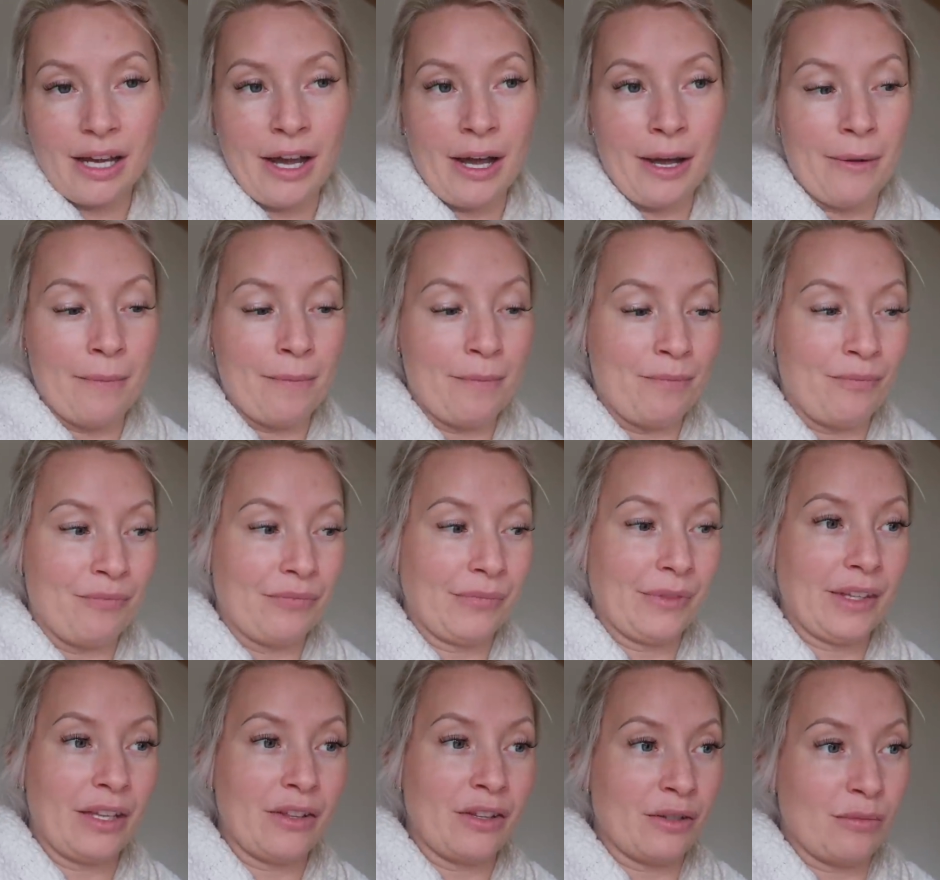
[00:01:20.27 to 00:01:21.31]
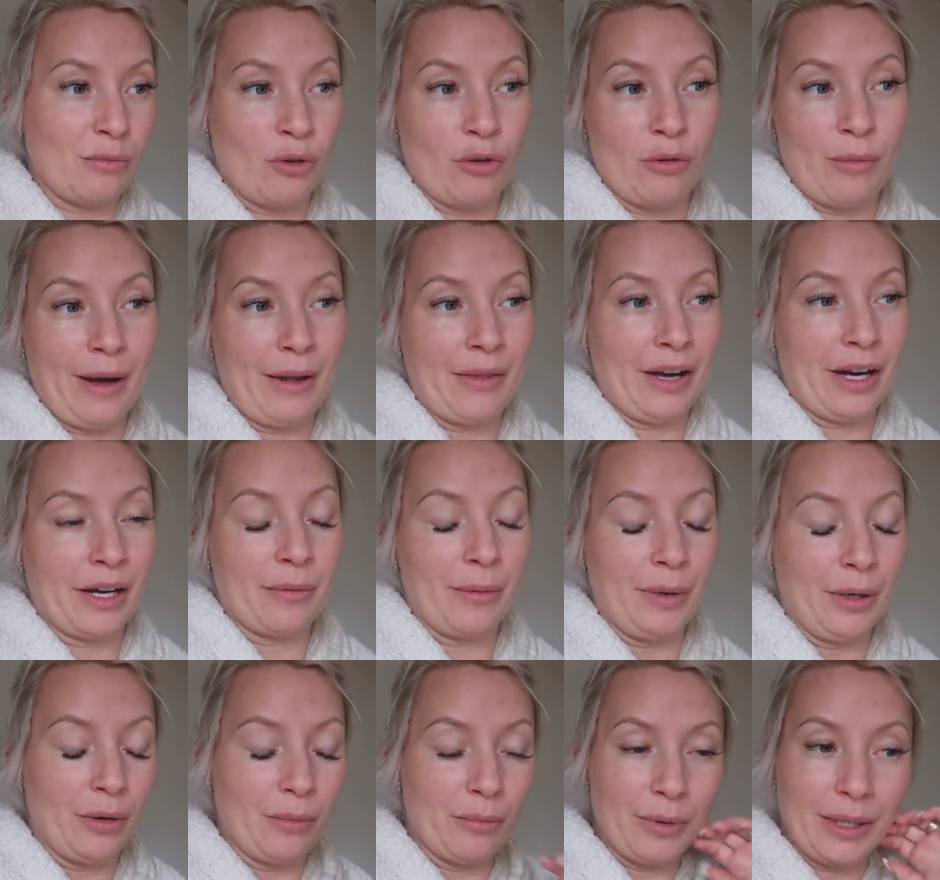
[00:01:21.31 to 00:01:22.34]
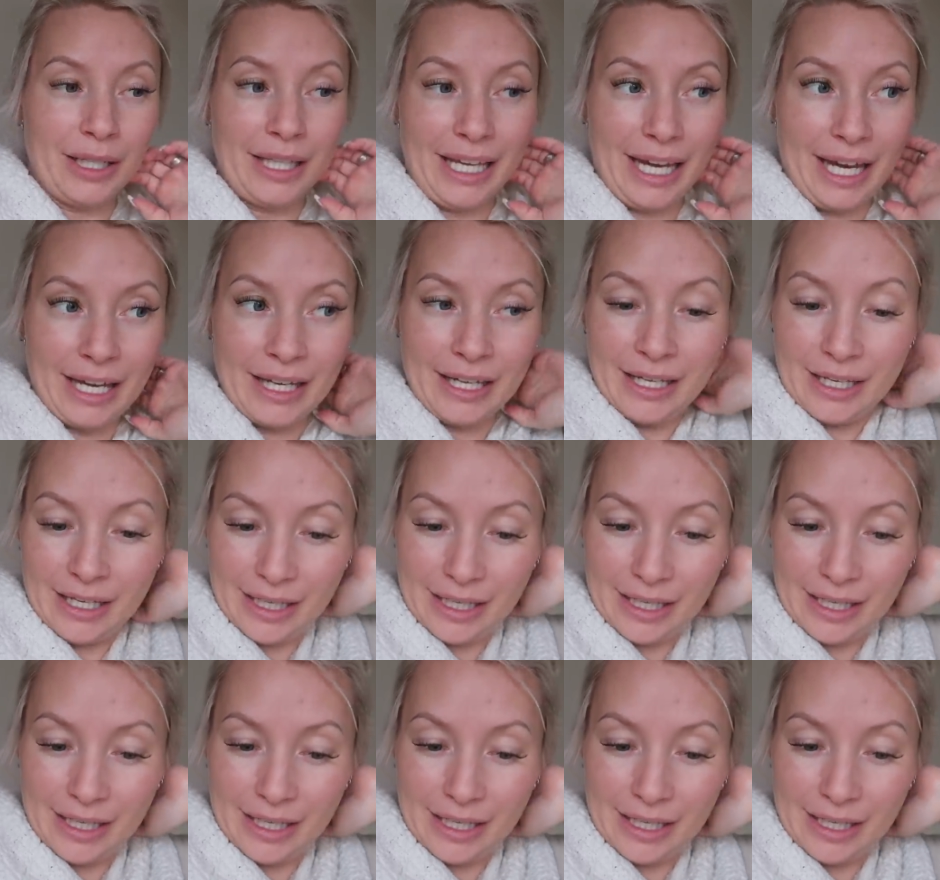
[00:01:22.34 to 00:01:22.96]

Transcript: There's more about that coming up, but yeah,